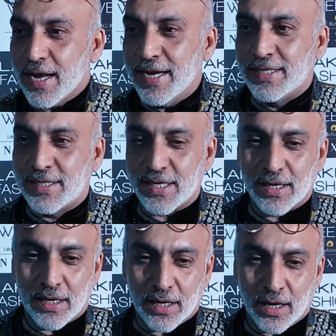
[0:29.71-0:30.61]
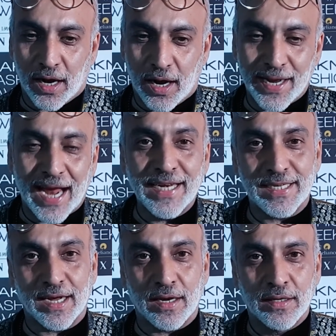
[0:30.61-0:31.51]
It's an
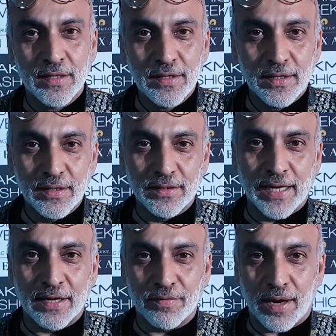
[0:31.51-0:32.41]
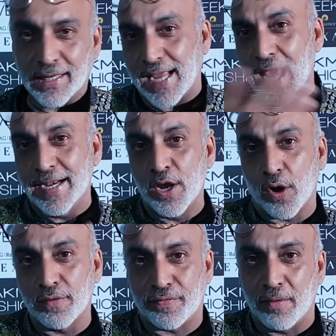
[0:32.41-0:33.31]
idea that I carried
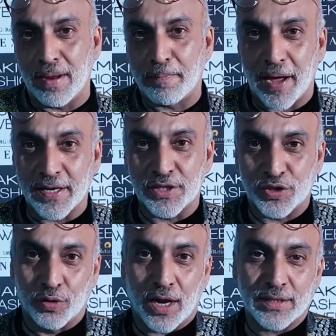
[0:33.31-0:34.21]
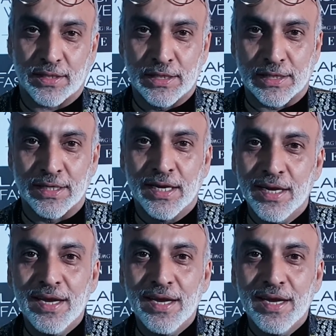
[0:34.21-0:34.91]
on from my Paris show last season,